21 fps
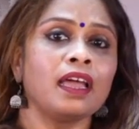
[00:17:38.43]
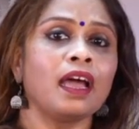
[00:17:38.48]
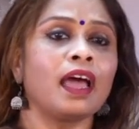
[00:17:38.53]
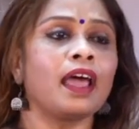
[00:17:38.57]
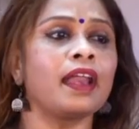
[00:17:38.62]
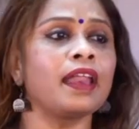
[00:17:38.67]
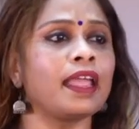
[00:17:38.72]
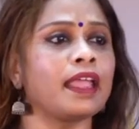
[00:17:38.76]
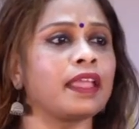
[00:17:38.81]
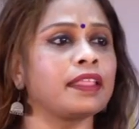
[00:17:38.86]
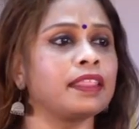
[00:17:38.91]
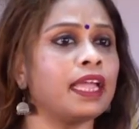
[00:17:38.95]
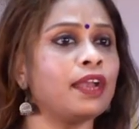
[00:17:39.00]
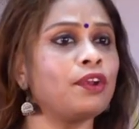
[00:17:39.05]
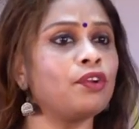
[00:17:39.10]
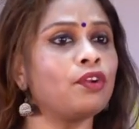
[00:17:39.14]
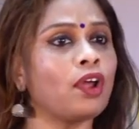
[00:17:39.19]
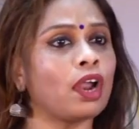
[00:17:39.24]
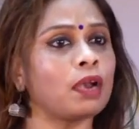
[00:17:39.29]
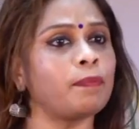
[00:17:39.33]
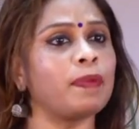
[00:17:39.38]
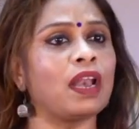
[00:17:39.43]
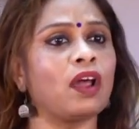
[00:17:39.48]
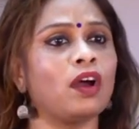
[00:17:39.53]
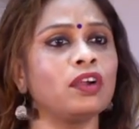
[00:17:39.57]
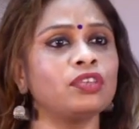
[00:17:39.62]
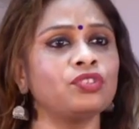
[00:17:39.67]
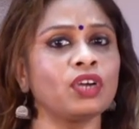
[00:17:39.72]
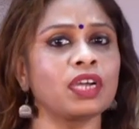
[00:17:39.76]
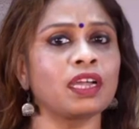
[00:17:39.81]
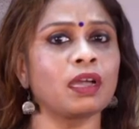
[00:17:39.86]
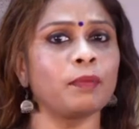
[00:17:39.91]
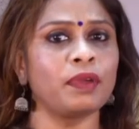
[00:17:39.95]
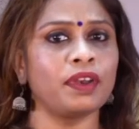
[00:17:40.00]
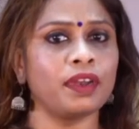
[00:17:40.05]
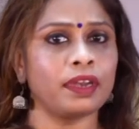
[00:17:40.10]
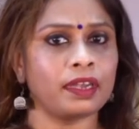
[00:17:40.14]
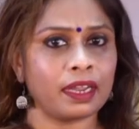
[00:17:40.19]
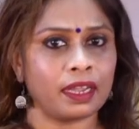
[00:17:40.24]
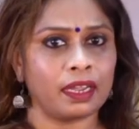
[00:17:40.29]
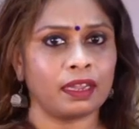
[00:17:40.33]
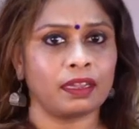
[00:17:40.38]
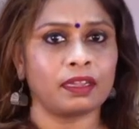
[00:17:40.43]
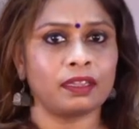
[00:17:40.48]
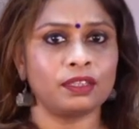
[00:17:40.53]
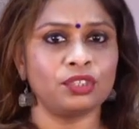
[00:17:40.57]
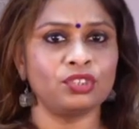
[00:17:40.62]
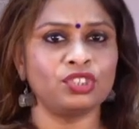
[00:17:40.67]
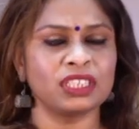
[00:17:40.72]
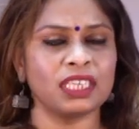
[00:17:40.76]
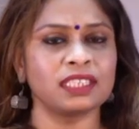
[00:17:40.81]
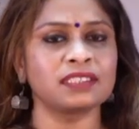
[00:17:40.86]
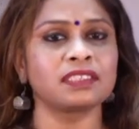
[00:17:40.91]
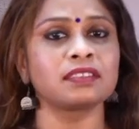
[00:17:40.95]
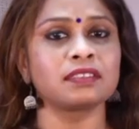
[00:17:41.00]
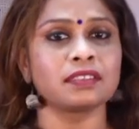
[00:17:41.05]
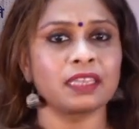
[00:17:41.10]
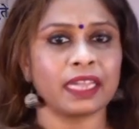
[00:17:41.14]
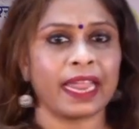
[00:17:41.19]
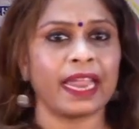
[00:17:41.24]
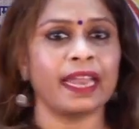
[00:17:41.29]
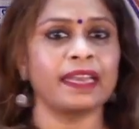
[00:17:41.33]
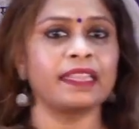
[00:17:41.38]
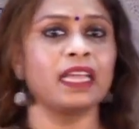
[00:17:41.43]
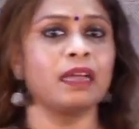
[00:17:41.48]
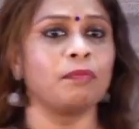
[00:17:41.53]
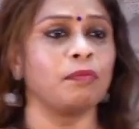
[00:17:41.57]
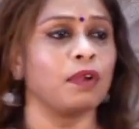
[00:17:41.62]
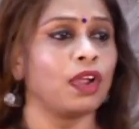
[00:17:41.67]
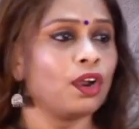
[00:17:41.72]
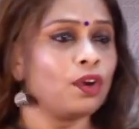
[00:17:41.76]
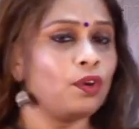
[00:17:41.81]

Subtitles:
are, they do not belong to our community. You just hate them.